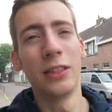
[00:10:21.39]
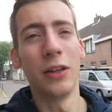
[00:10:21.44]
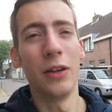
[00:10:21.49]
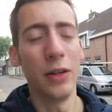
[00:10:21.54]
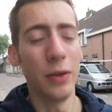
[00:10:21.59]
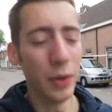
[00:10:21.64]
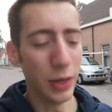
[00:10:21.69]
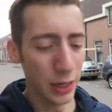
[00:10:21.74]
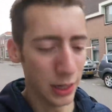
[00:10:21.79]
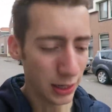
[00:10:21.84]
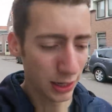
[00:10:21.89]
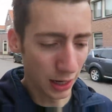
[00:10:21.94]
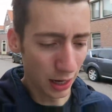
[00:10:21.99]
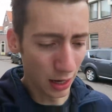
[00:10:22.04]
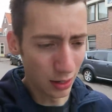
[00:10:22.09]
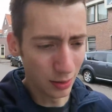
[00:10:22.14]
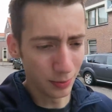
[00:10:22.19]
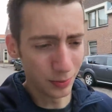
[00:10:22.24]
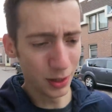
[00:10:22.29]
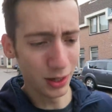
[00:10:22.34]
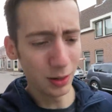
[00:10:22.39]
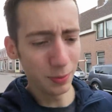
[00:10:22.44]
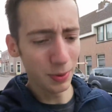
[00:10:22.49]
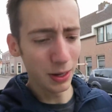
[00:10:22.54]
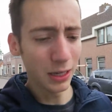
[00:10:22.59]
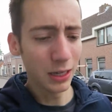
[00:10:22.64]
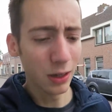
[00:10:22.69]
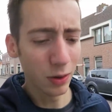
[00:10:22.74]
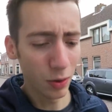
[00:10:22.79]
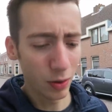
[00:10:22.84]
So anyway, I'm
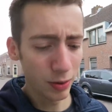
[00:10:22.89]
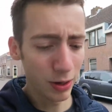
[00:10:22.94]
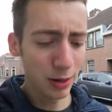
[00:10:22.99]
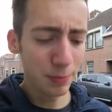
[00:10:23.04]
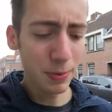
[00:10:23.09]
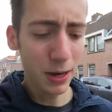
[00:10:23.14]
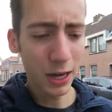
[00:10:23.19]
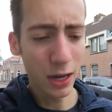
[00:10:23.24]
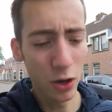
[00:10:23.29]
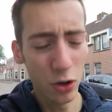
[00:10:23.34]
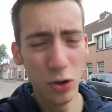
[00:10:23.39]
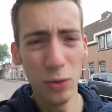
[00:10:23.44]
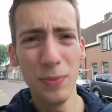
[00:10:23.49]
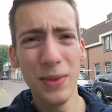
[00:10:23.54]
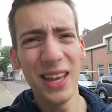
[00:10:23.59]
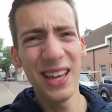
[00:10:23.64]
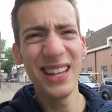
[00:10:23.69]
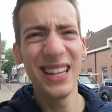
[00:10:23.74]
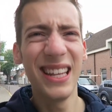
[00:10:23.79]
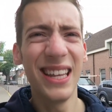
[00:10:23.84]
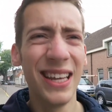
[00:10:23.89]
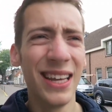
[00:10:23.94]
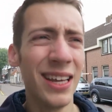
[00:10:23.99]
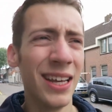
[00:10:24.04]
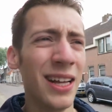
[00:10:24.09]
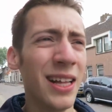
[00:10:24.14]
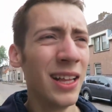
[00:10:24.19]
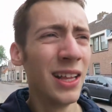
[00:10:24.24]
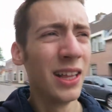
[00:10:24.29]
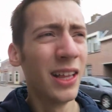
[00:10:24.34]
making my way back home then.
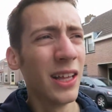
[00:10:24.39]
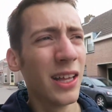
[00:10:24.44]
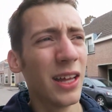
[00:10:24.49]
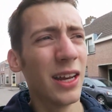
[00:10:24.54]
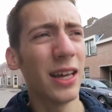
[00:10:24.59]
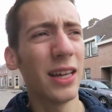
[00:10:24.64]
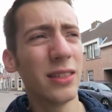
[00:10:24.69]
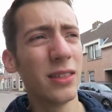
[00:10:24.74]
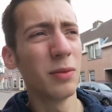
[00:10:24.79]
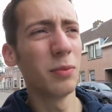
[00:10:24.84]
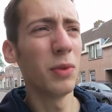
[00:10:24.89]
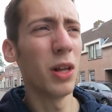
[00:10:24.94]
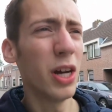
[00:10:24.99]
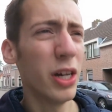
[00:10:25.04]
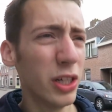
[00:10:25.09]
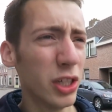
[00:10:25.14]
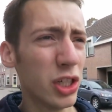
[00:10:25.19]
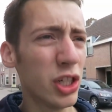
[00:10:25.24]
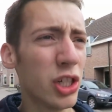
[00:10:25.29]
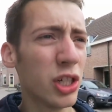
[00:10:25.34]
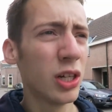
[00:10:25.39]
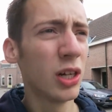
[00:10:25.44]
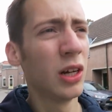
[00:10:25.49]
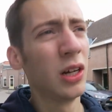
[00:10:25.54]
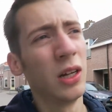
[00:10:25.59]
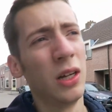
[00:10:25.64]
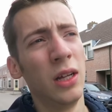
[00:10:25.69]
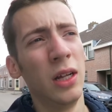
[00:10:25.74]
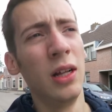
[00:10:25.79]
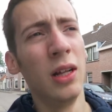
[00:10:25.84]
Gonna get some lunch.
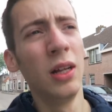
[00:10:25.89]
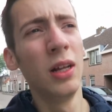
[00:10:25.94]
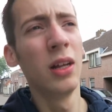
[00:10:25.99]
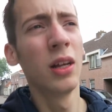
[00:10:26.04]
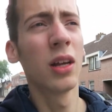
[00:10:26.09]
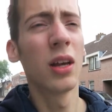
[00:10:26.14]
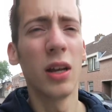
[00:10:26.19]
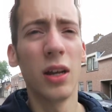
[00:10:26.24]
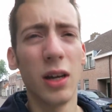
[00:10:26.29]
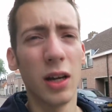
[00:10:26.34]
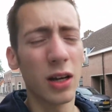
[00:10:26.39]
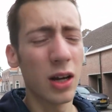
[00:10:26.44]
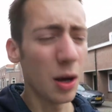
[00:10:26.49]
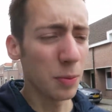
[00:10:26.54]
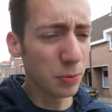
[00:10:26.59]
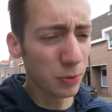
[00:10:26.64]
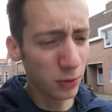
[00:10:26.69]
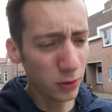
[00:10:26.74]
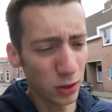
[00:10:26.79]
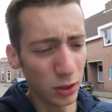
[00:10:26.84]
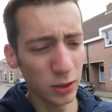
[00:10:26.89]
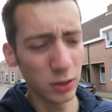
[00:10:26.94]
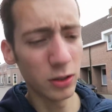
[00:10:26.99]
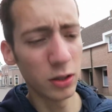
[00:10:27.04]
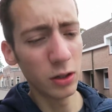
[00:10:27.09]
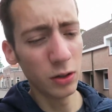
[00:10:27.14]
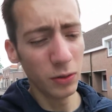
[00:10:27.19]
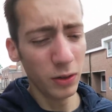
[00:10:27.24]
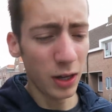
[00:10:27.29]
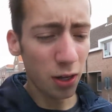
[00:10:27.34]
Got a couple of things to
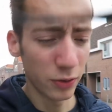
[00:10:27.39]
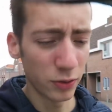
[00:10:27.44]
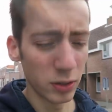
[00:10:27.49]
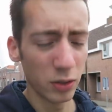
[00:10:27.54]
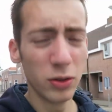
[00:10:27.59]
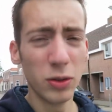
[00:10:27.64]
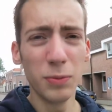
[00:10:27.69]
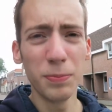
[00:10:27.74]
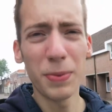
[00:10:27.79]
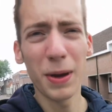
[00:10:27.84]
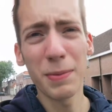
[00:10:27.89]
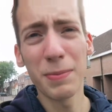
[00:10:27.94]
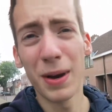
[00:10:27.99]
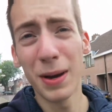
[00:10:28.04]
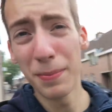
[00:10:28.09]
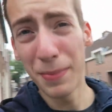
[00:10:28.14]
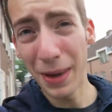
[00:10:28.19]
do in the afternoon, pack my